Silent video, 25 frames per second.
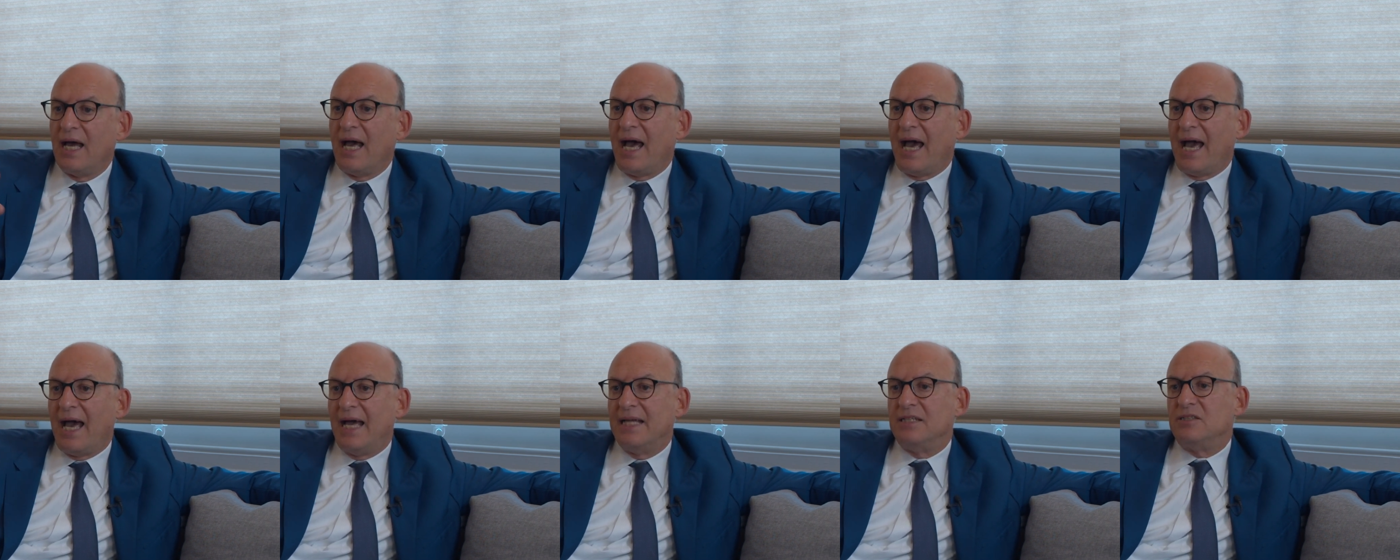
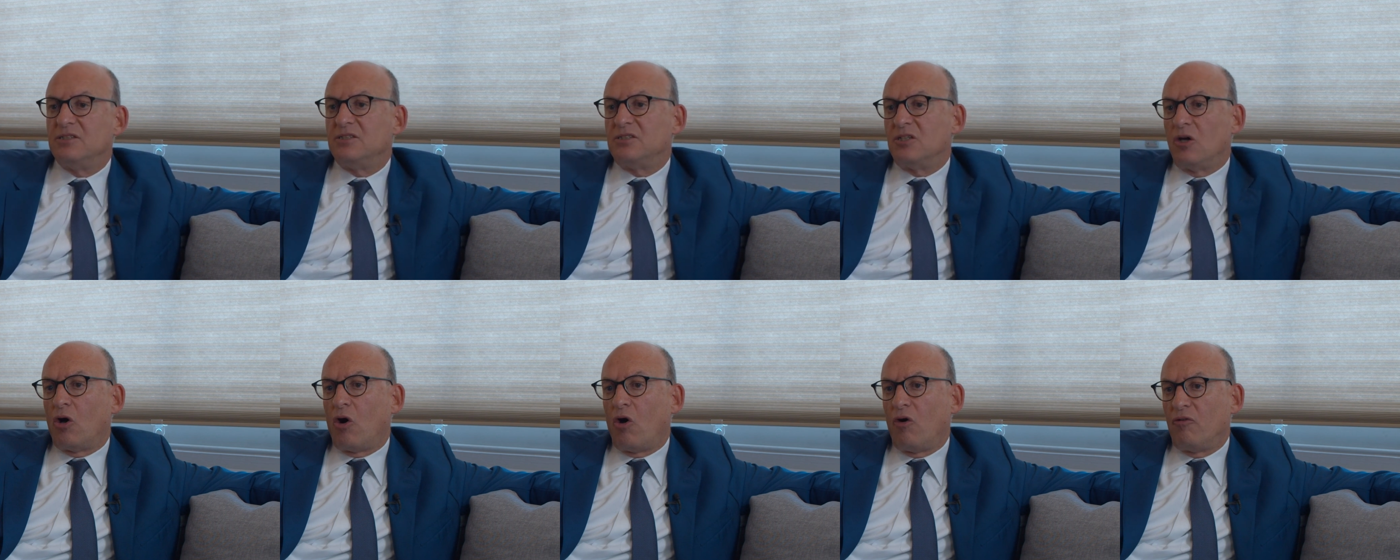
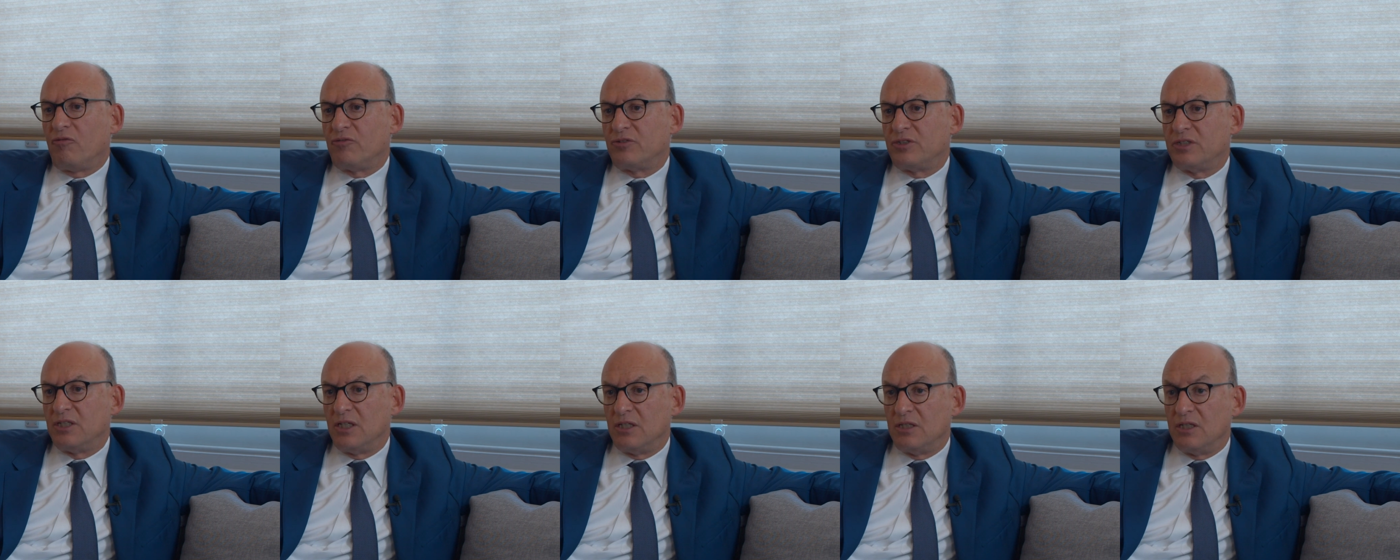And
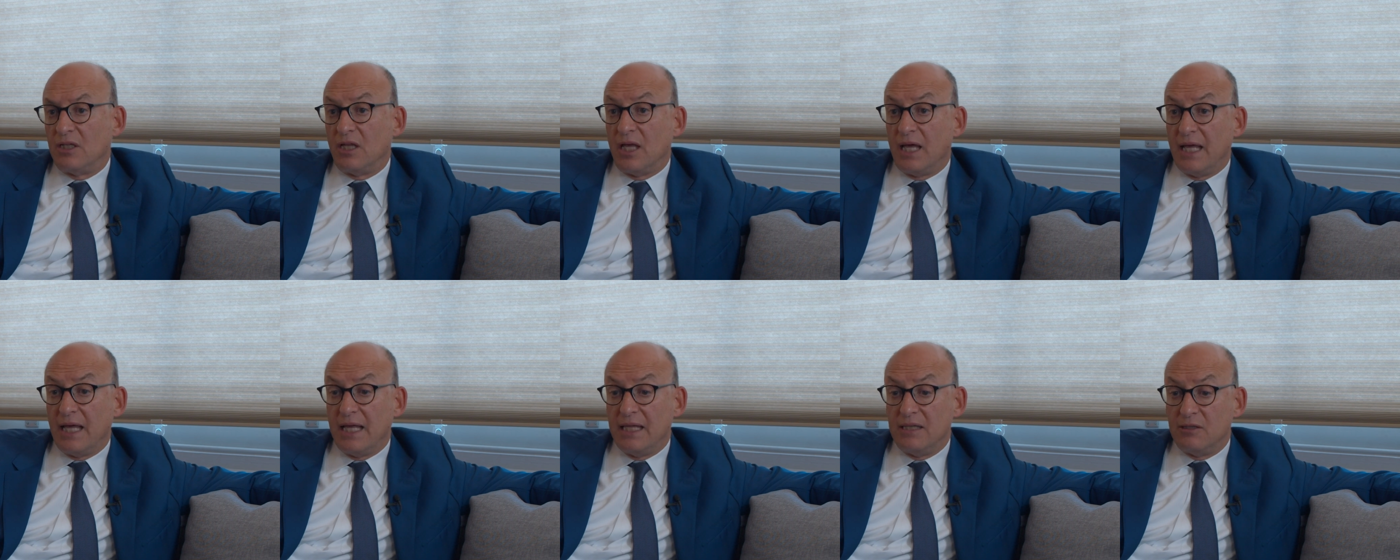
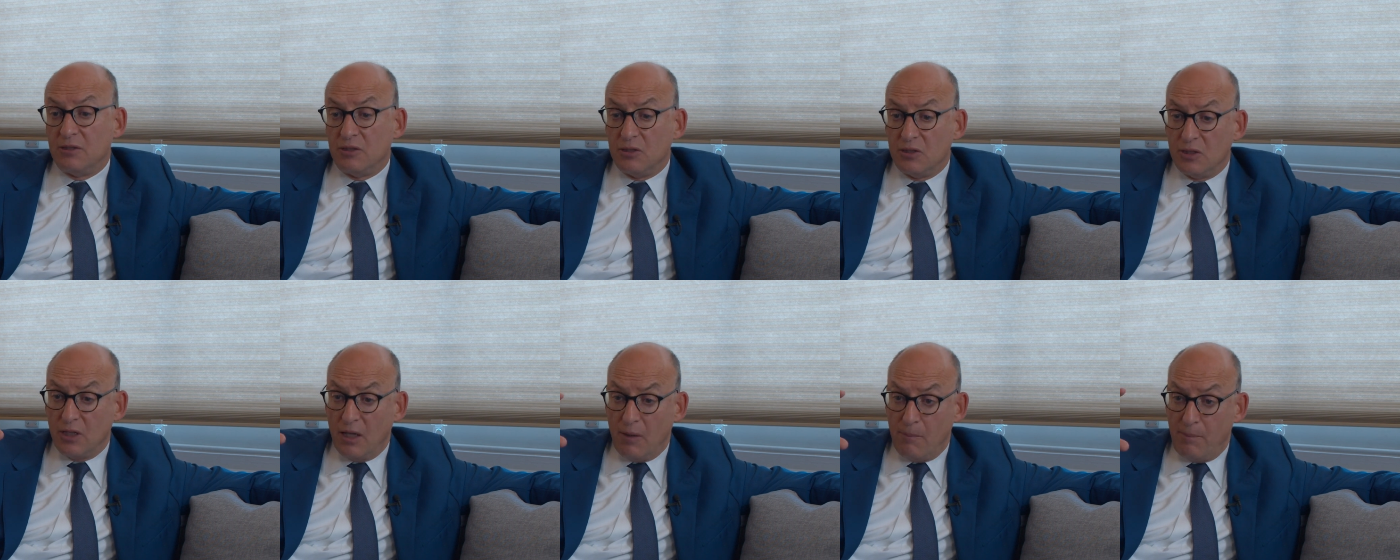often
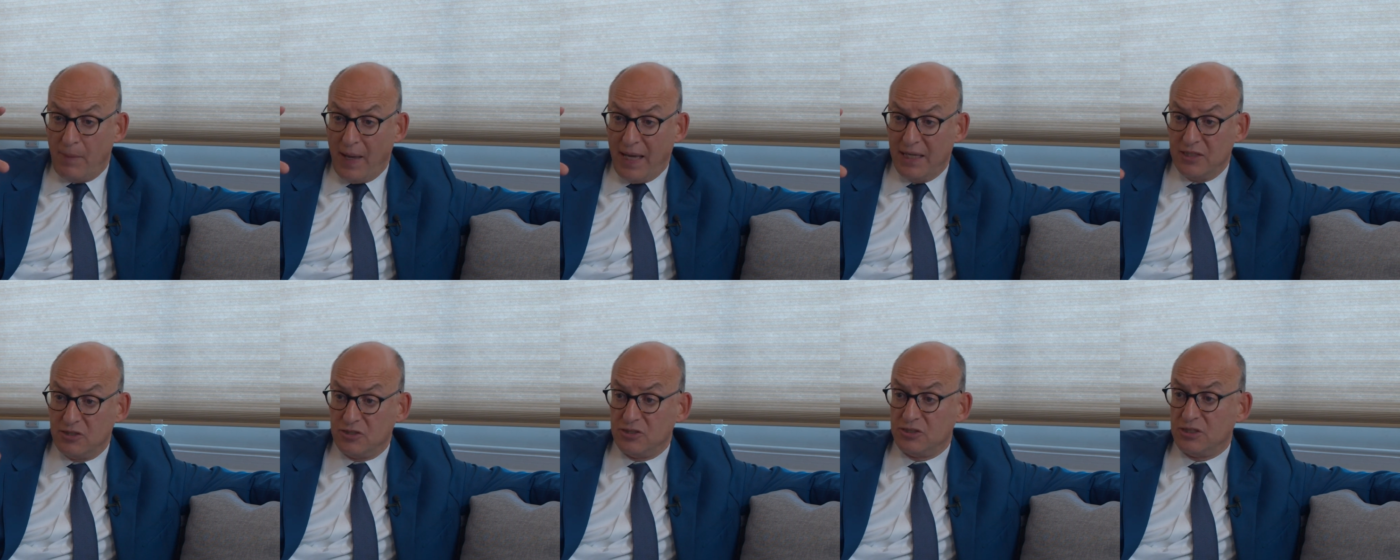in
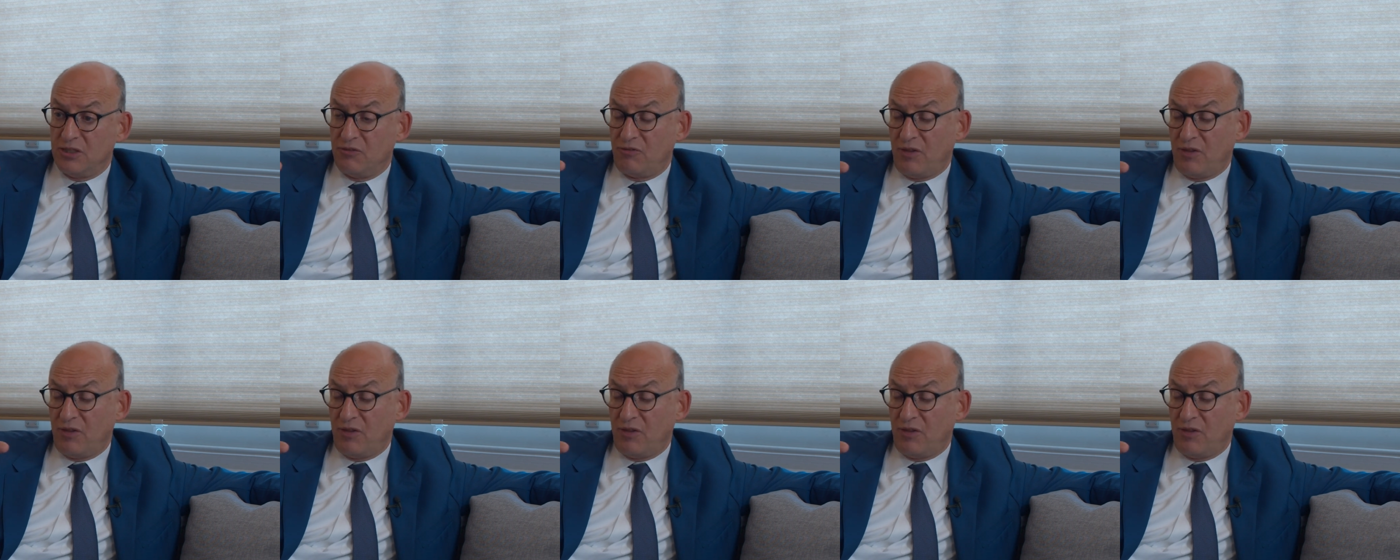patients,